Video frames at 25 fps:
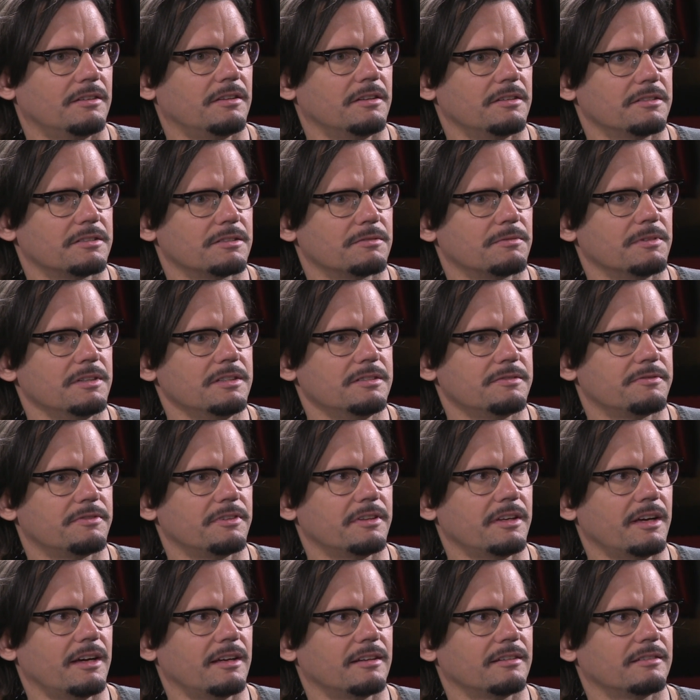There's a reason
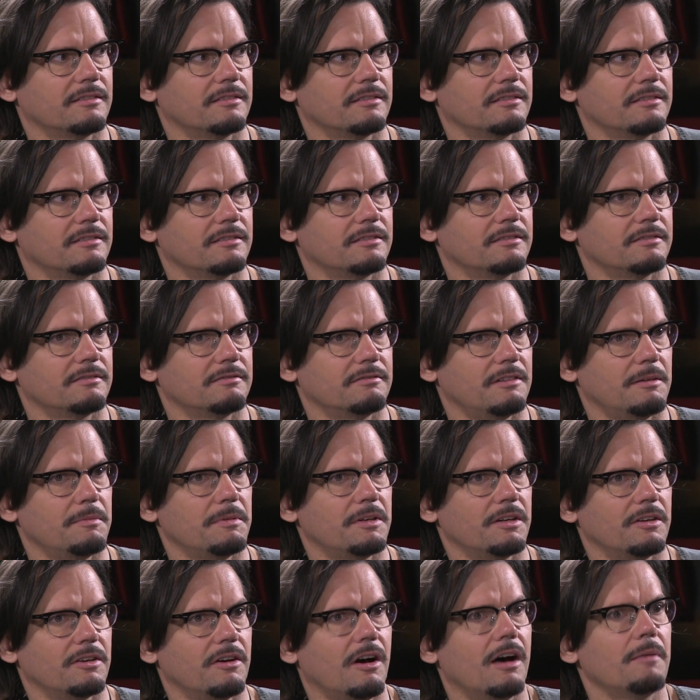for that.
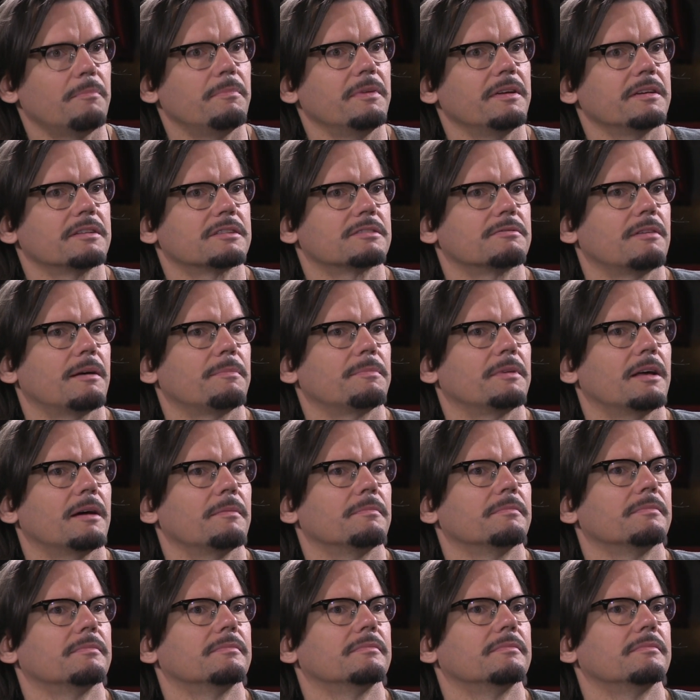Women are not being swept
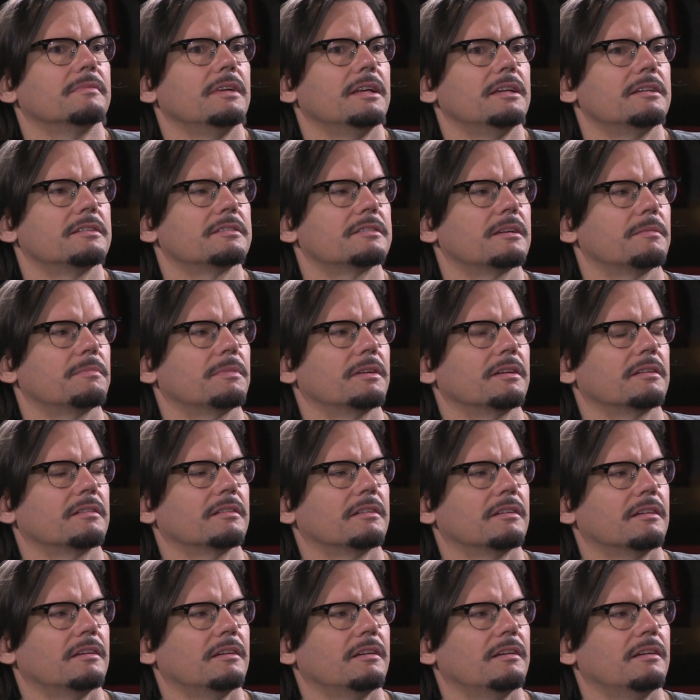up into something.
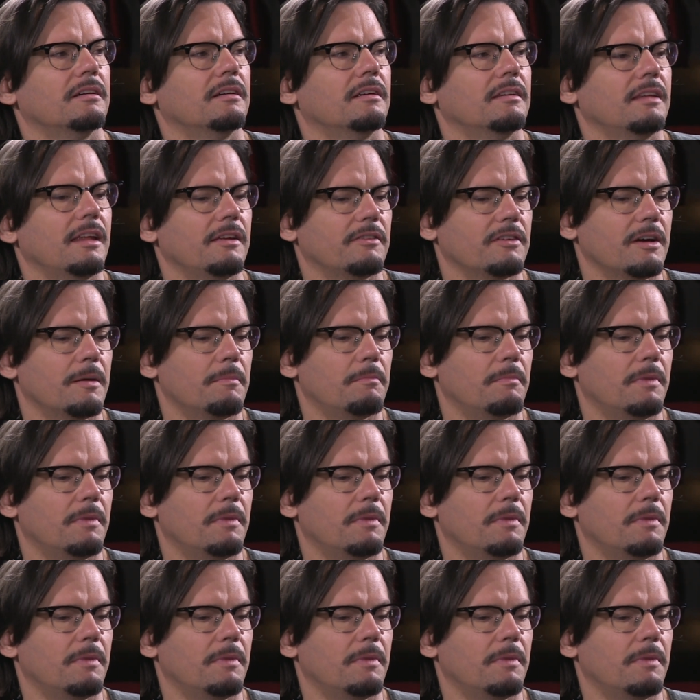They've got